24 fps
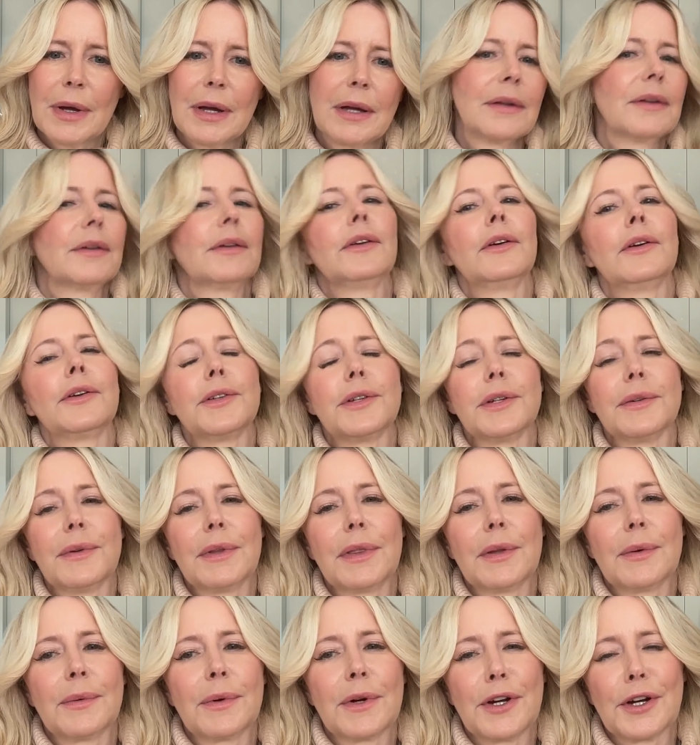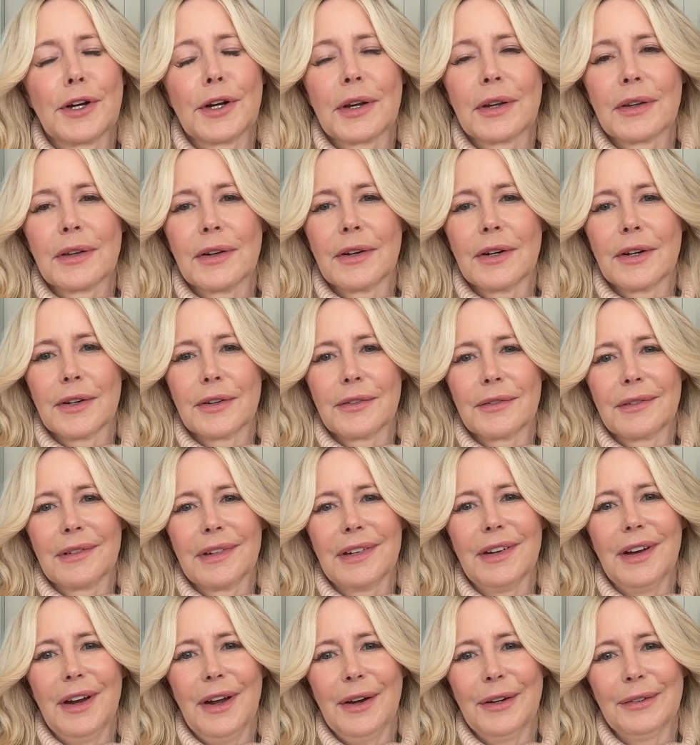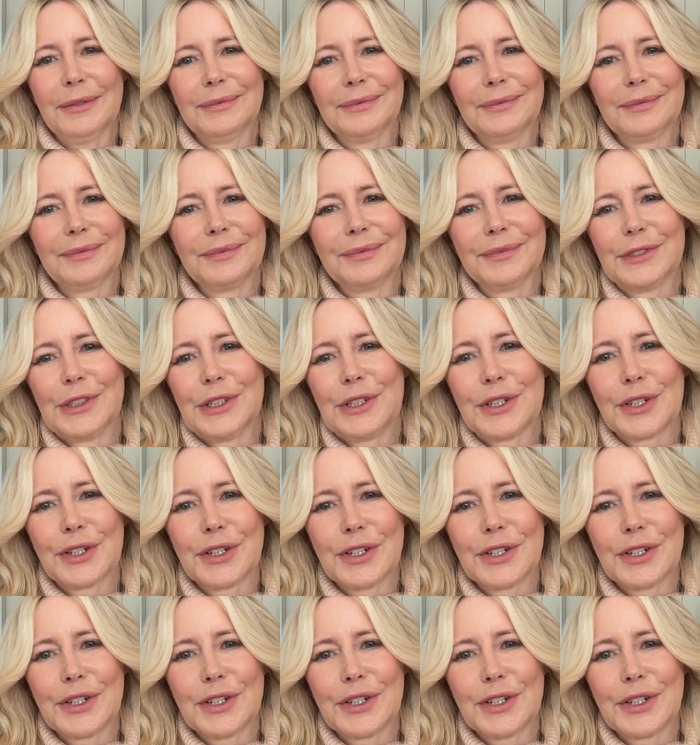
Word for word: well you're doing the work and you're you know you're a